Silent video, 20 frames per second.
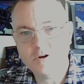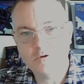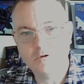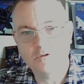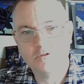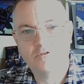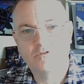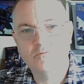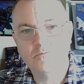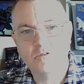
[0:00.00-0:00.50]

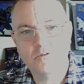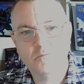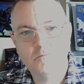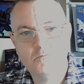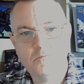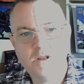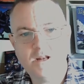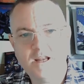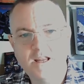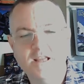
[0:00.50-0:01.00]
from the
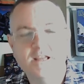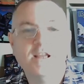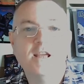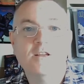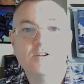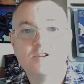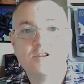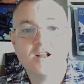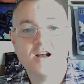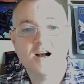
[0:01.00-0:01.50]
minute it
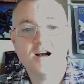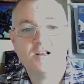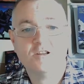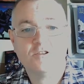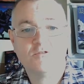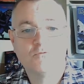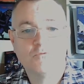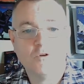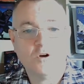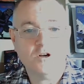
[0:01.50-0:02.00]
starts
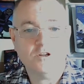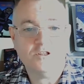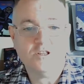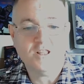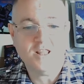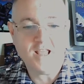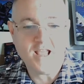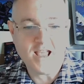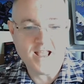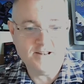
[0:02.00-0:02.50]
right to
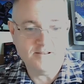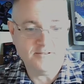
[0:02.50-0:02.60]
the end.